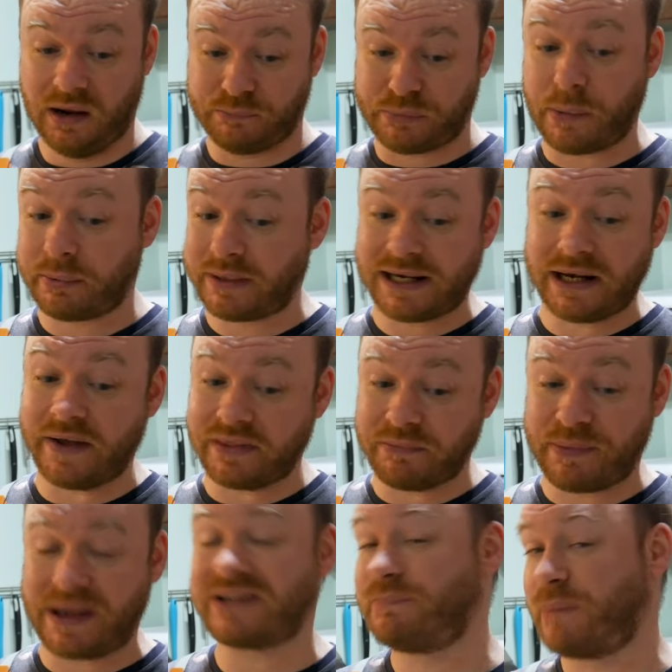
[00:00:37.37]
probably like the
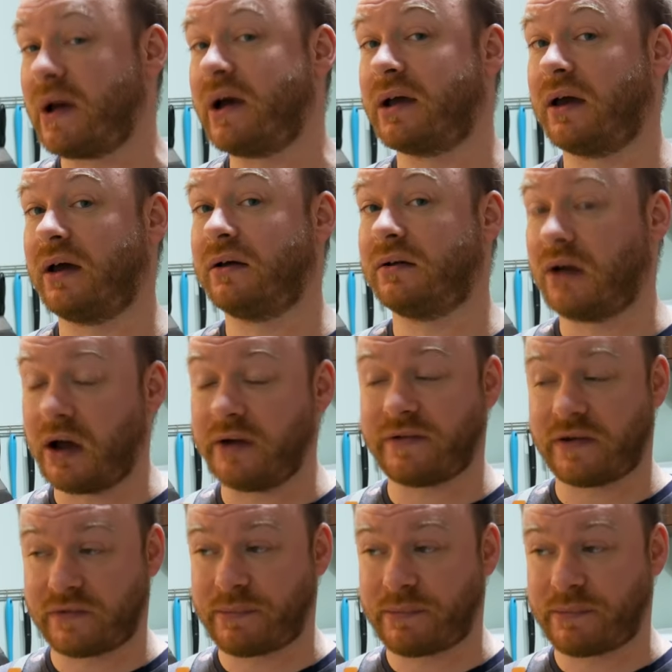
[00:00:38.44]
best burger I've ever